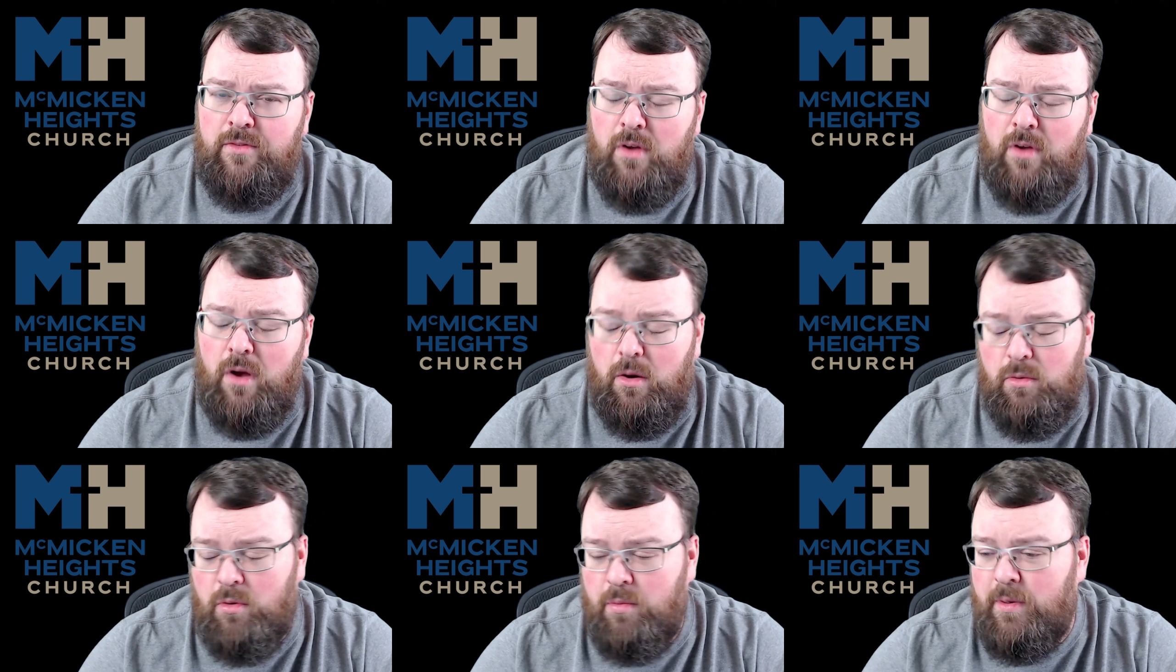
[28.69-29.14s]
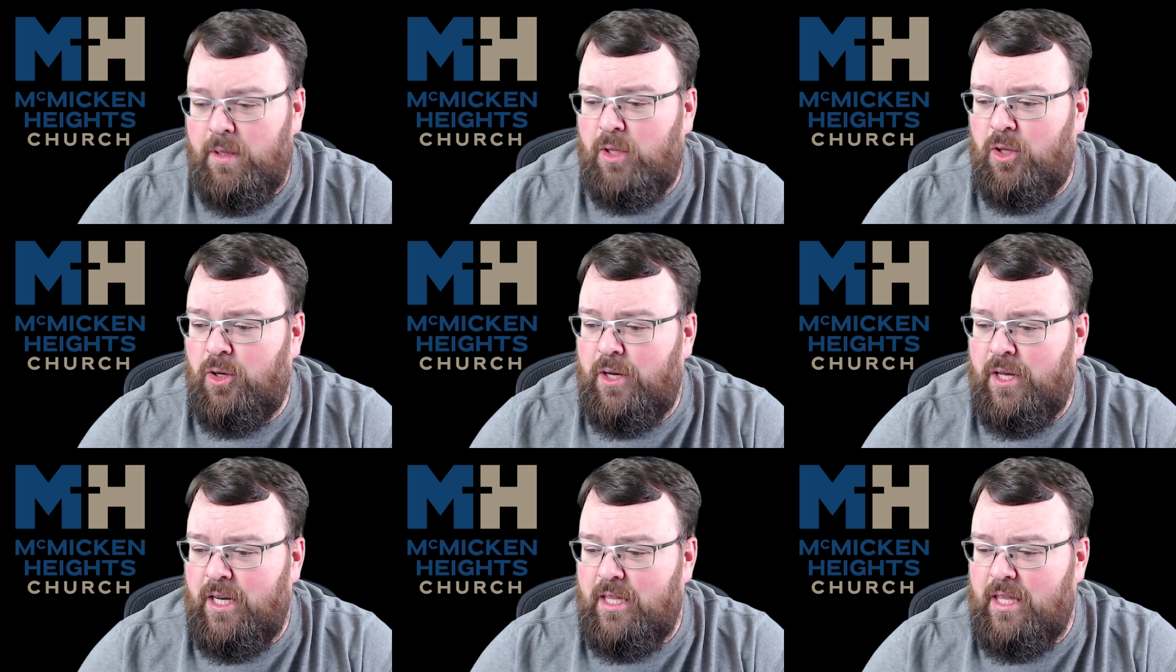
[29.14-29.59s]
So we'll be
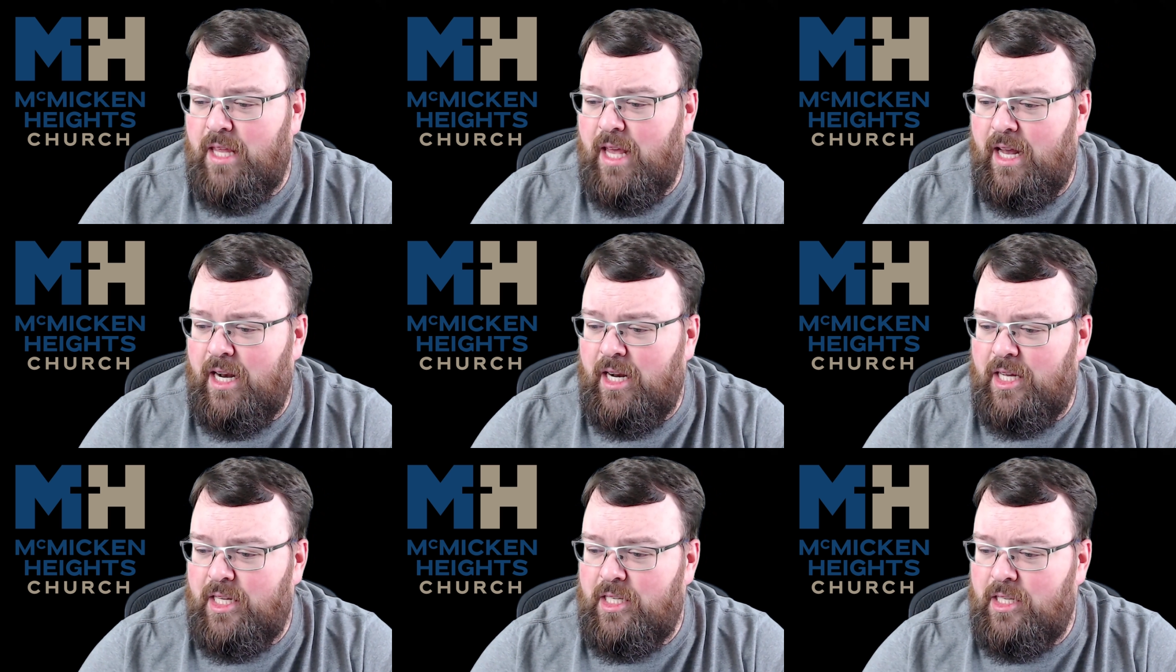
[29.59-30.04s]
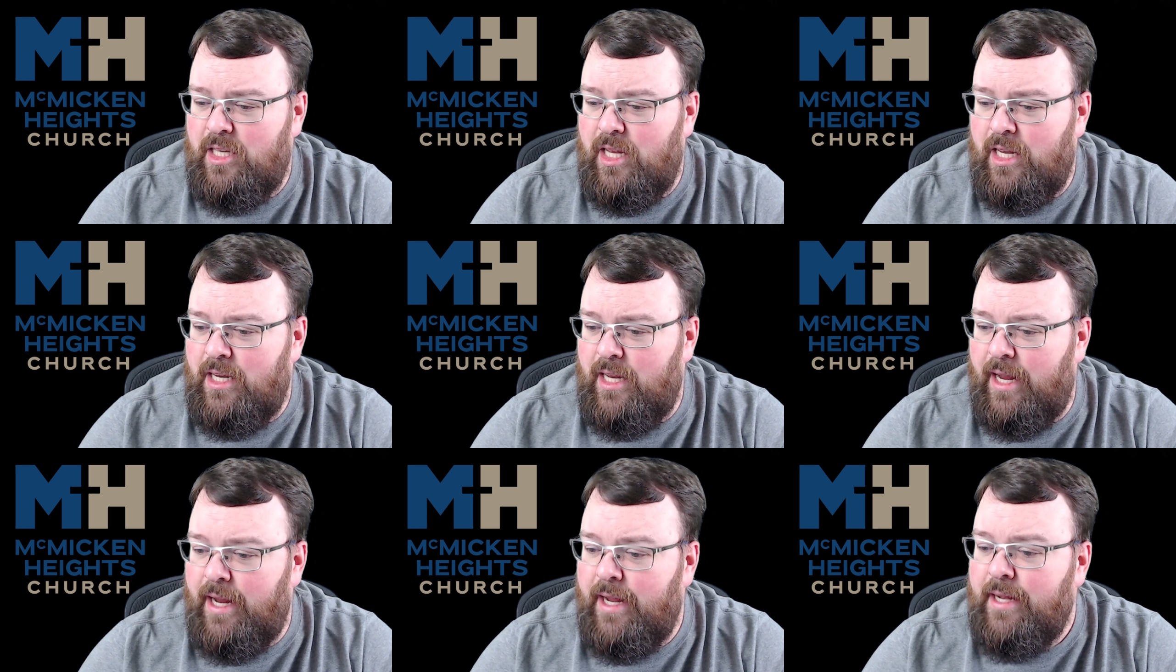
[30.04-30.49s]
looking at that on
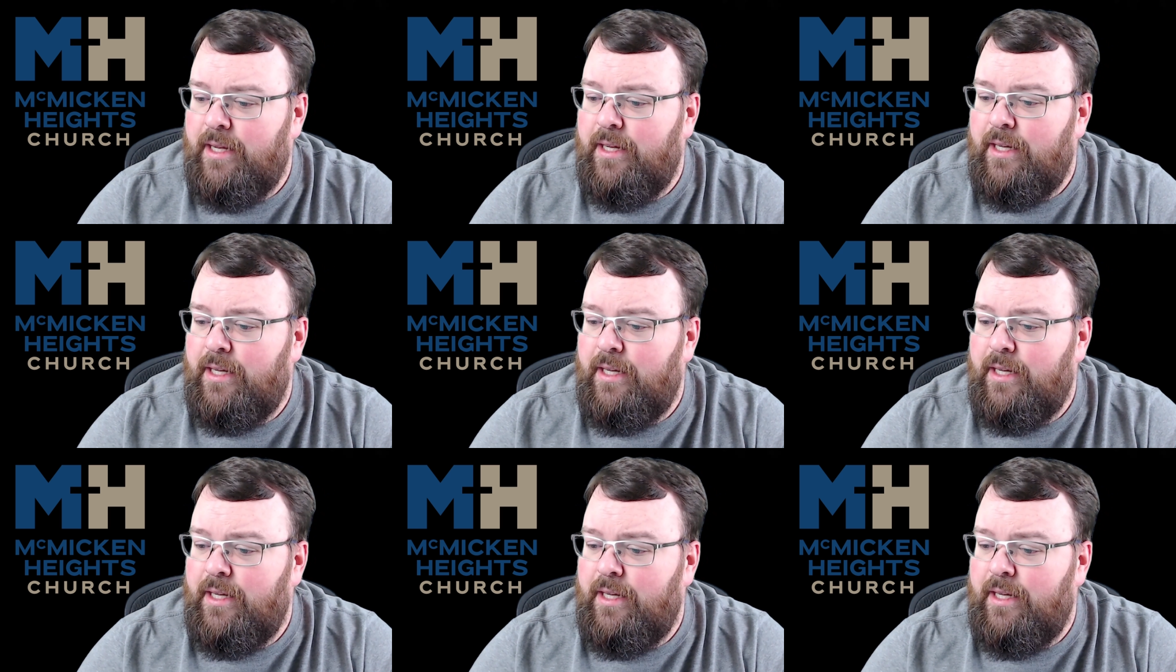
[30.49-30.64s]
Sunday.